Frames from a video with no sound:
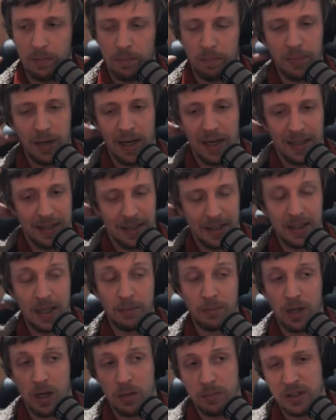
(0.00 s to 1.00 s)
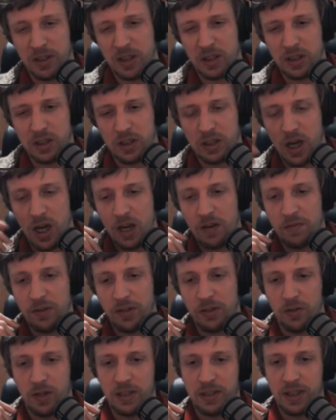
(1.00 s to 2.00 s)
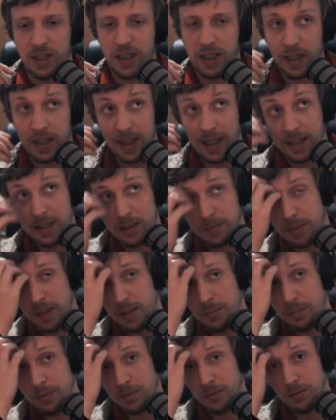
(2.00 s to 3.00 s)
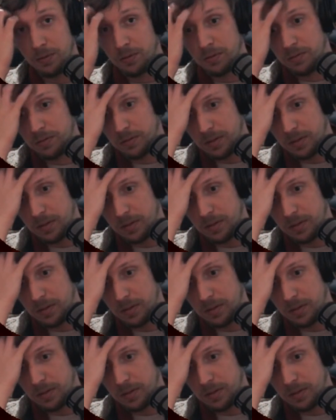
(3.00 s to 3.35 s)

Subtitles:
But at the same time, it's kind of interesting, and it lets people...